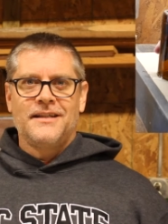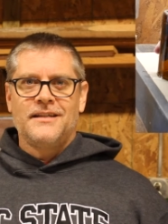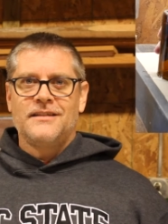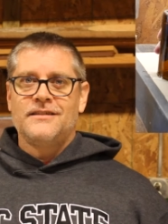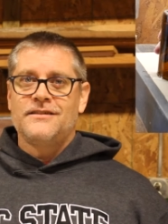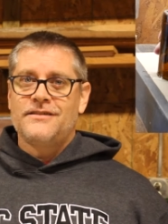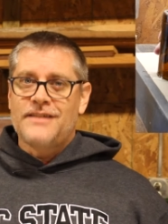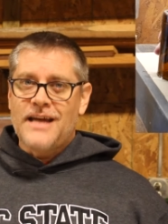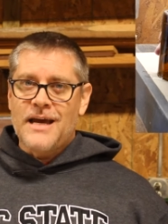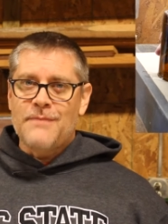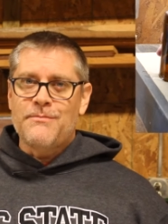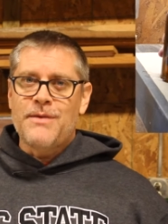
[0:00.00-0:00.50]

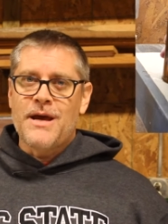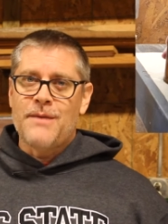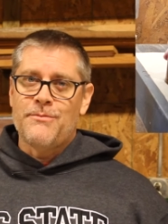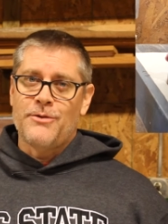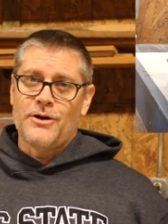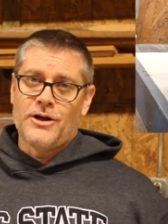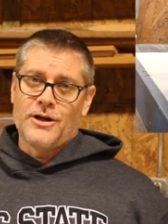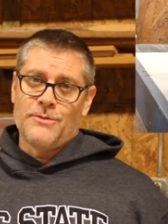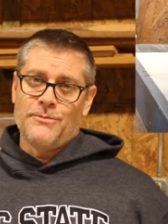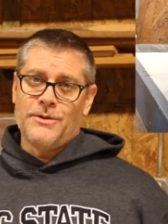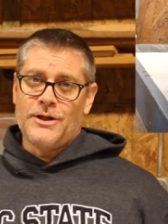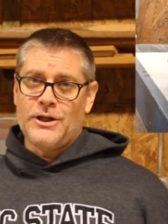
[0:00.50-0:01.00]

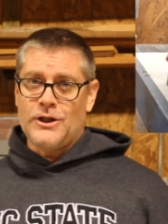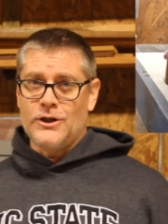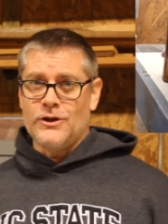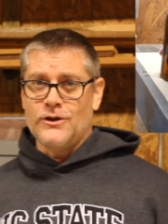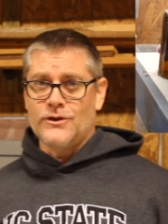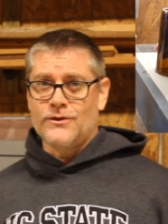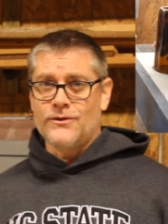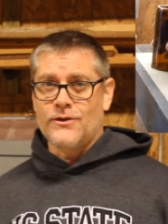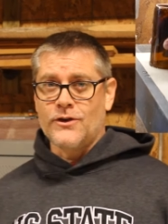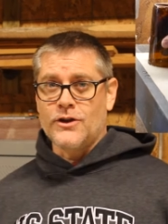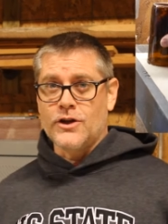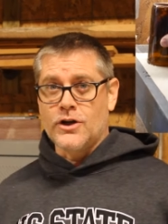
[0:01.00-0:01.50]
Sandpaper can be
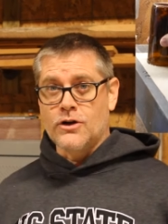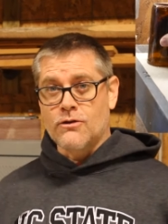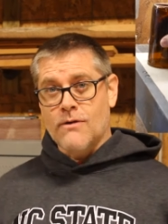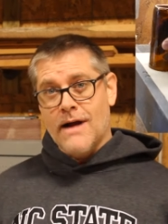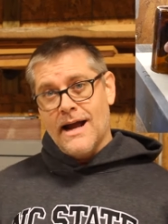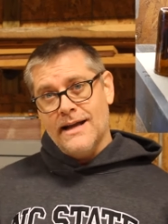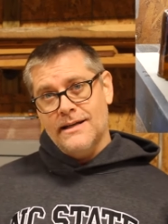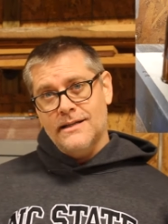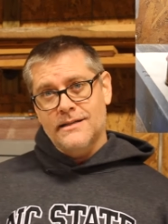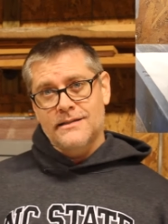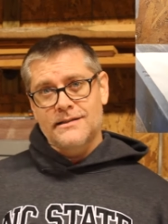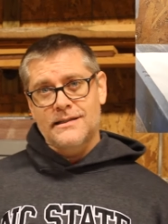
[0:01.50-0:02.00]
used for the
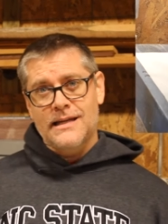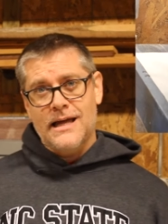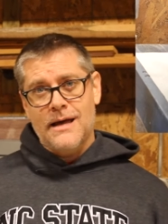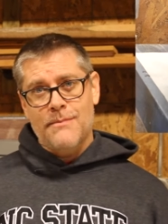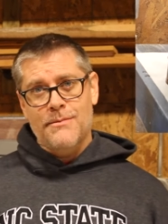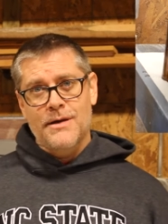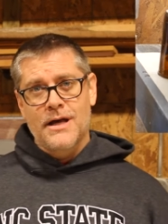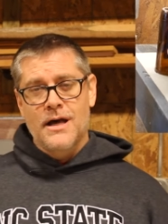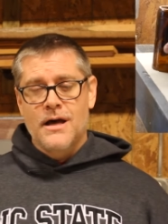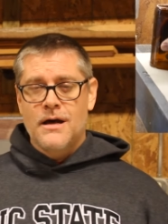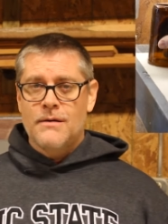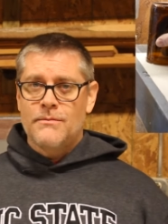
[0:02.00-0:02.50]
grinding
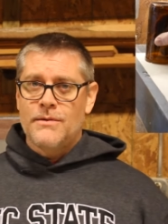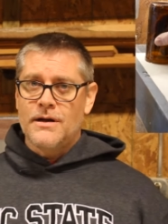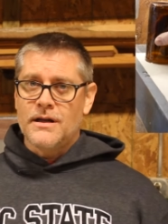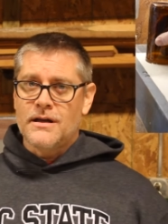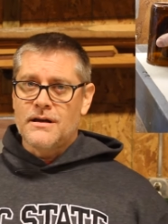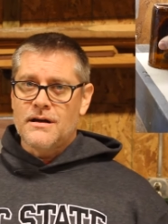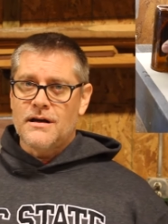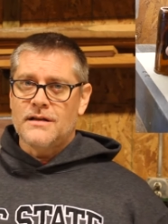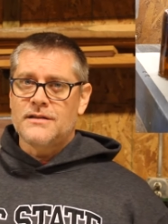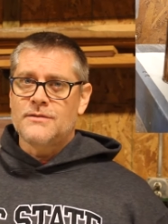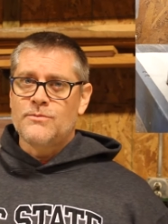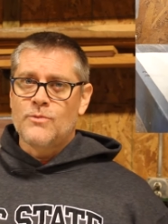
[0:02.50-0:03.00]
step, but it
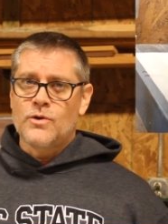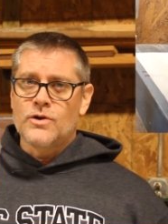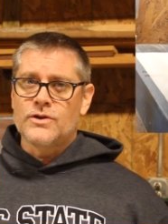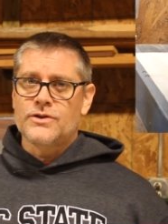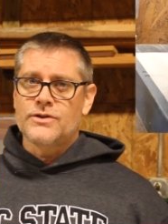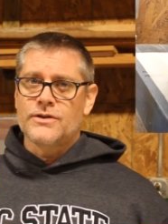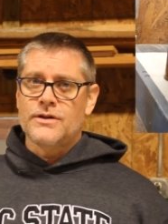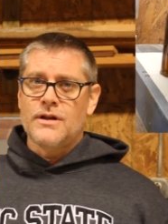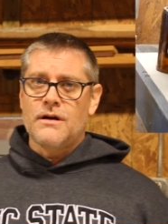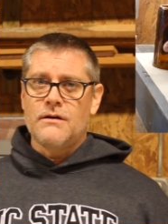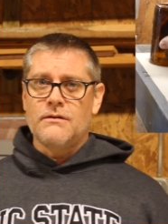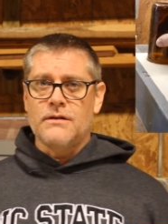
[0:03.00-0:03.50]
cuts more
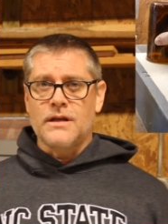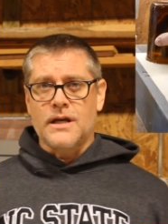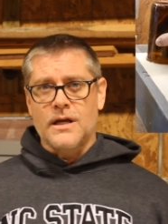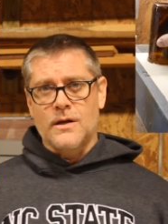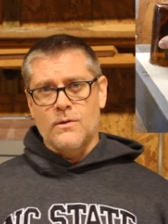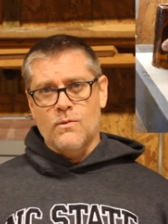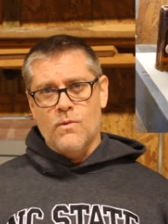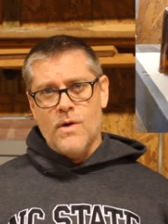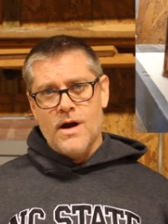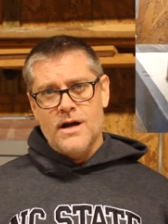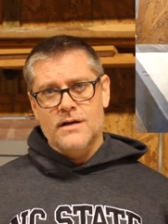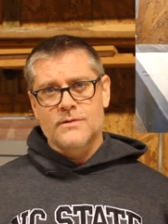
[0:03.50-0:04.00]
slowly
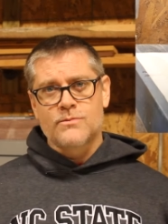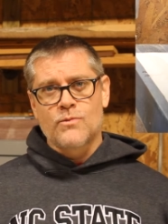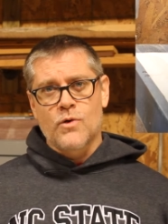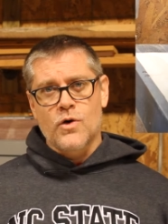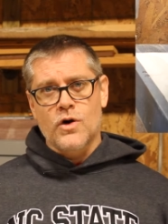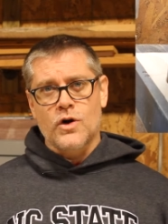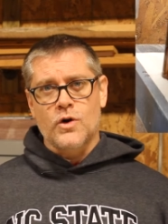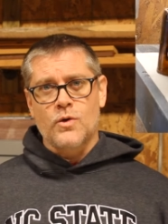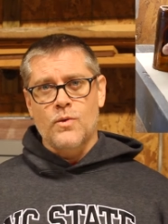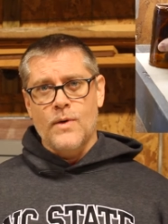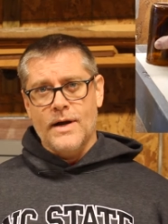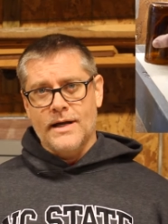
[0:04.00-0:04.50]
and wears
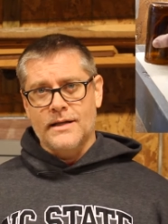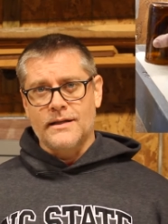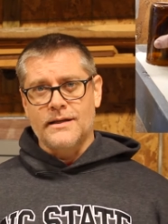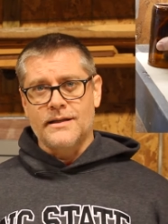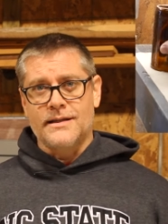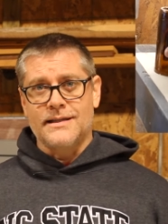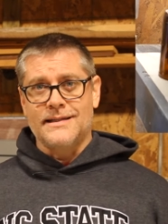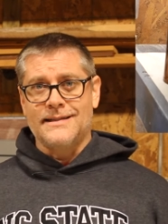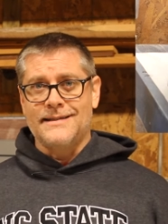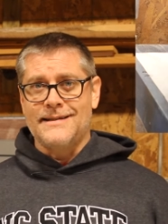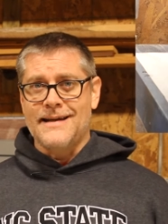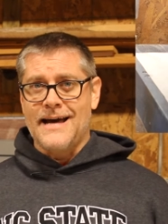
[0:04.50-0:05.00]
more quickly
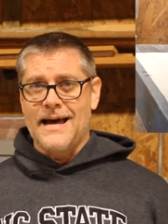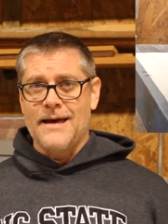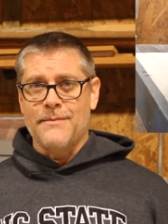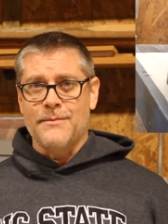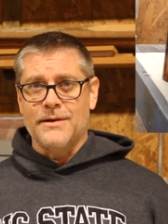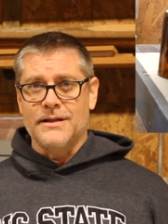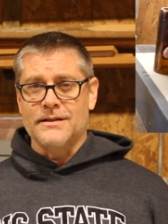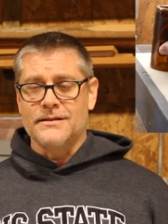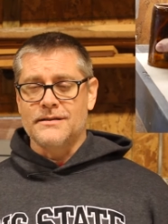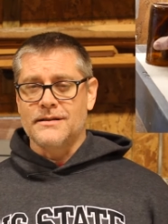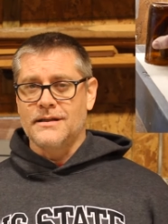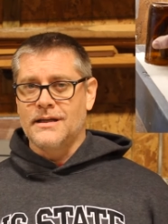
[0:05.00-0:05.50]
than
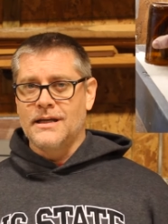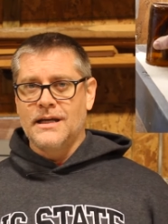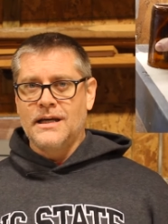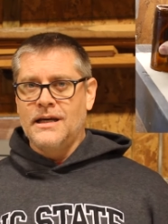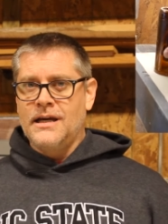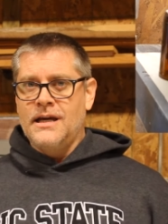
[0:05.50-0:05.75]
diamonds.